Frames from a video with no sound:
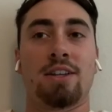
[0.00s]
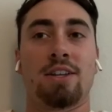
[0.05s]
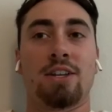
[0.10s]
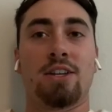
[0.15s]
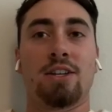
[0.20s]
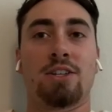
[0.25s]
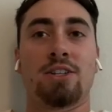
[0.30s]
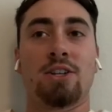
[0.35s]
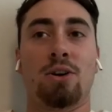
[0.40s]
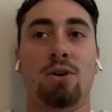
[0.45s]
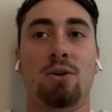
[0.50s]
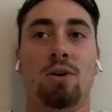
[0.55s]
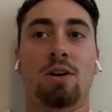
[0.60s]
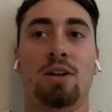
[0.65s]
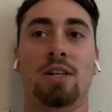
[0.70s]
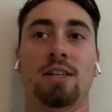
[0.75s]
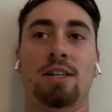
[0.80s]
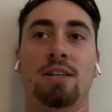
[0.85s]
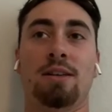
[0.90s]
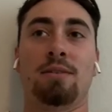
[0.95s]
so
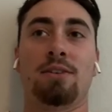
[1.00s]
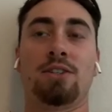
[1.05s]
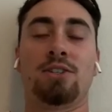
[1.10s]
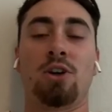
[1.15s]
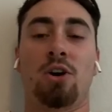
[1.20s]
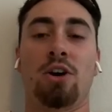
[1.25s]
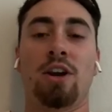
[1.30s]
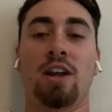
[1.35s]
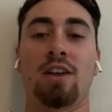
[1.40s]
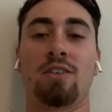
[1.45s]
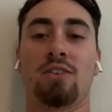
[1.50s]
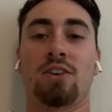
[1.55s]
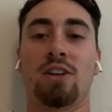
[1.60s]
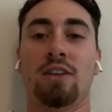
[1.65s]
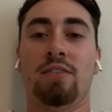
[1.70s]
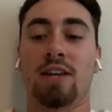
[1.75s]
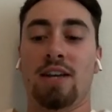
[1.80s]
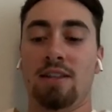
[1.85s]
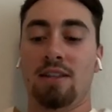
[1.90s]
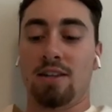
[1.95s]
starting and
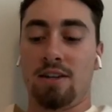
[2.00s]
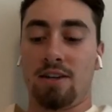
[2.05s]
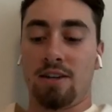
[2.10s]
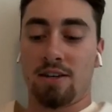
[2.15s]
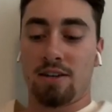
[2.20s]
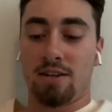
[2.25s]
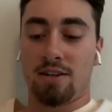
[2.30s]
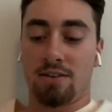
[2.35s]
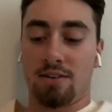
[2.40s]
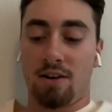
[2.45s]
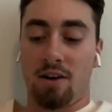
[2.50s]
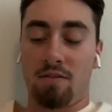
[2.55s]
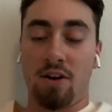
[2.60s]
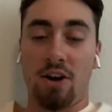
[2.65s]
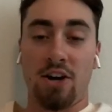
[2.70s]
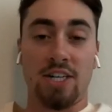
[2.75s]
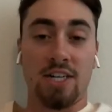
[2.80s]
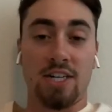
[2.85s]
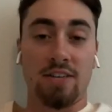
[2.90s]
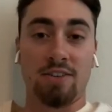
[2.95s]
relieving, I think, are
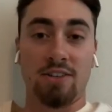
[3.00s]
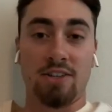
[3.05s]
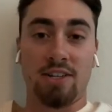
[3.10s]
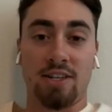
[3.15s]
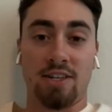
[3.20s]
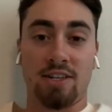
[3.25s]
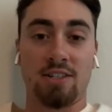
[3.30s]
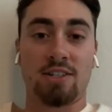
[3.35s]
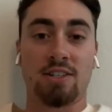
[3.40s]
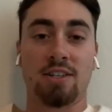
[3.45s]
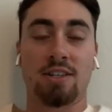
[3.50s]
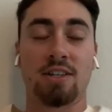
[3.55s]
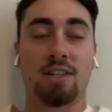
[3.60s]
very different things.